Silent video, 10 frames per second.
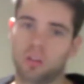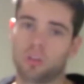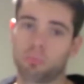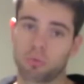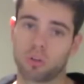
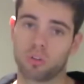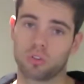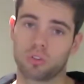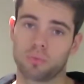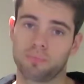The
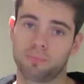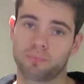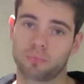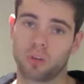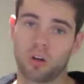pros.
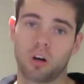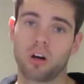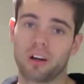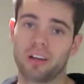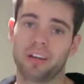
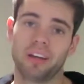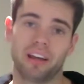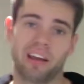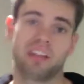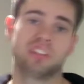High
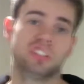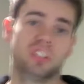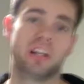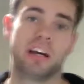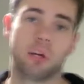
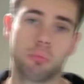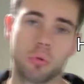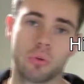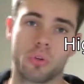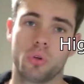energy
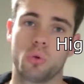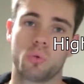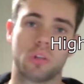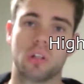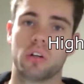output. You
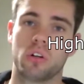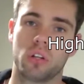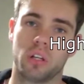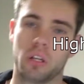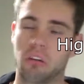really
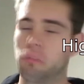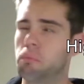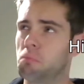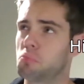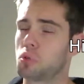only need
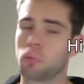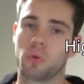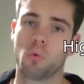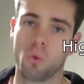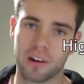
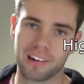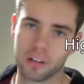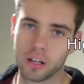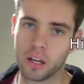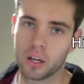probably
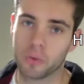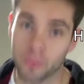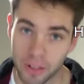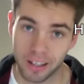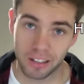one
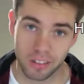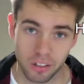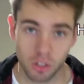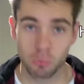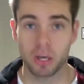
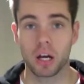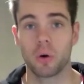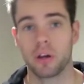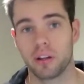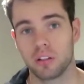reactor to
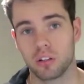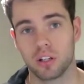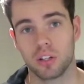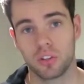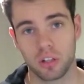power an
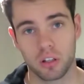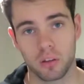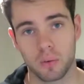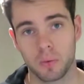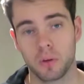entire
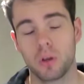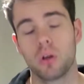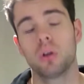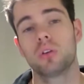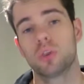city.
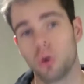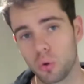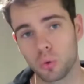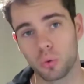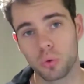
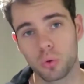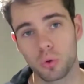2.